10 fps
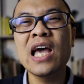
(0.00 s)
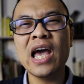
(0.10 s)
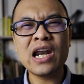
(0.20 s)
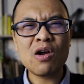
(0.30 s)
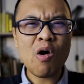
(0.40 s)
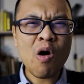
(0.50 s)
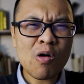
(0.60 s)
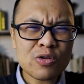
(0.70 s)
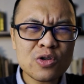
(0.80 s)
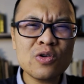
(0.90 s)
And
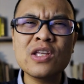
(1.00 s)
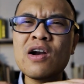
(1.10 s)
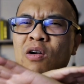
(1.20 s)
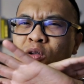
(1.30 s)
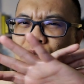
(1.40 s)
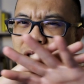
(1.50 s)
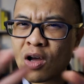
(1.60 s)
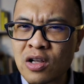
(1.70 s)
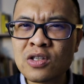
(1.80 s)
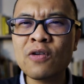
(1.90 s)
also there are
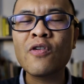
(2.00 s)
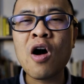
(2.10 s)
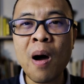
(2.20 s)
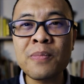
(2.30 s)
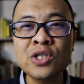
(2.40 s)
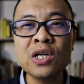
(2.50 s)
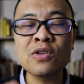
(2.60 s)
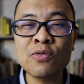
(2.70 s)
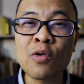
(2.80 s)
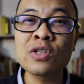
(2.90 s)
lots of
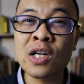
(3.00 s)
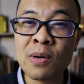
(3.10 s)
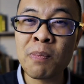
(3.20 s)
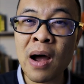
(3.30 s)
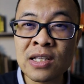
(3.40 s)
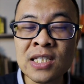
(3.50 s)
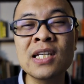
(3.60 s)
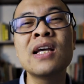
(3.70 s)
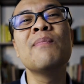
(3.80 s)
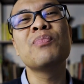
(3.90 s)
options for third-party